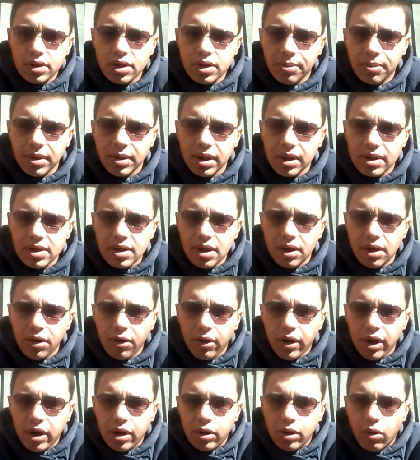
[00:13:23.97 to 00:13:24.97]
Something is
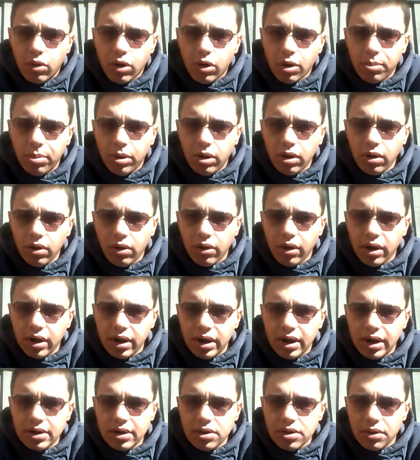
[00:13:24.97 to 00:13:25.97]
either ignorable or
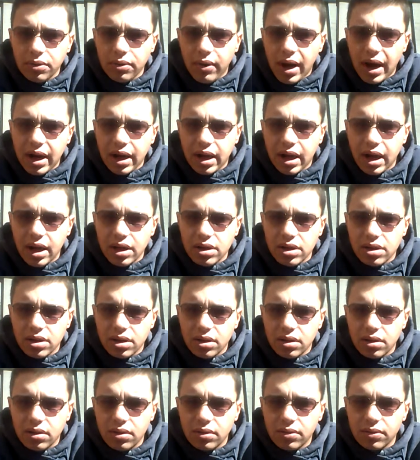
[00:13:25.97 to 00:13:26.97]
it needs
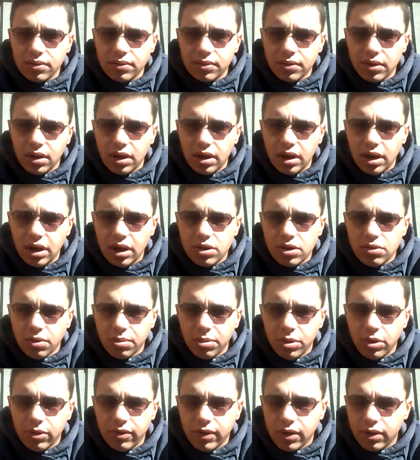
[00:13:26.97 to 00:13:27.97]
eradication. It needs
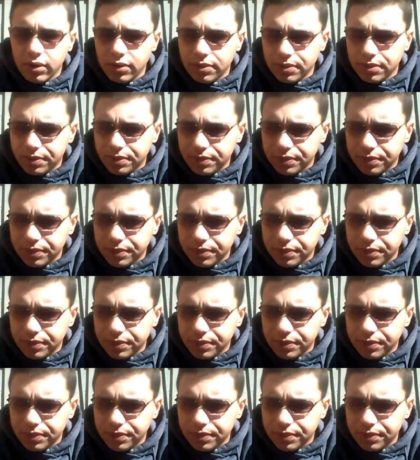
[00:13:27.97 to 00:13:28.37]
removal.